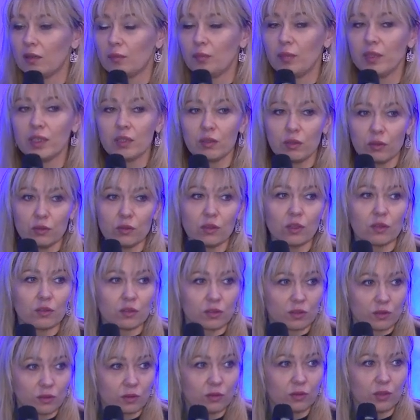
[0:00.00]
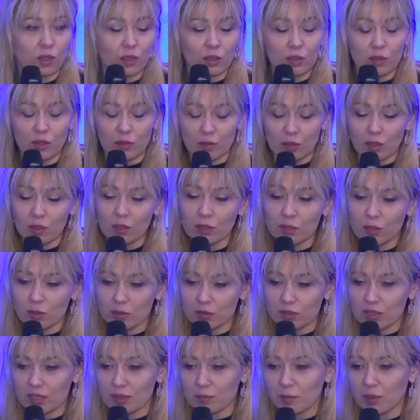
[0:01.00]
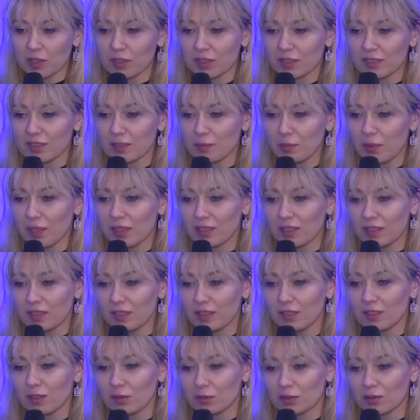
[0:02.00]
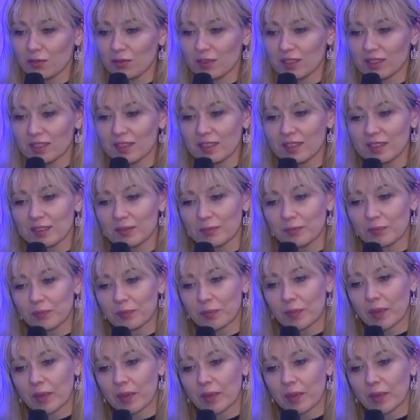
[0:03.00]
big kudos to all those that participated in those visits.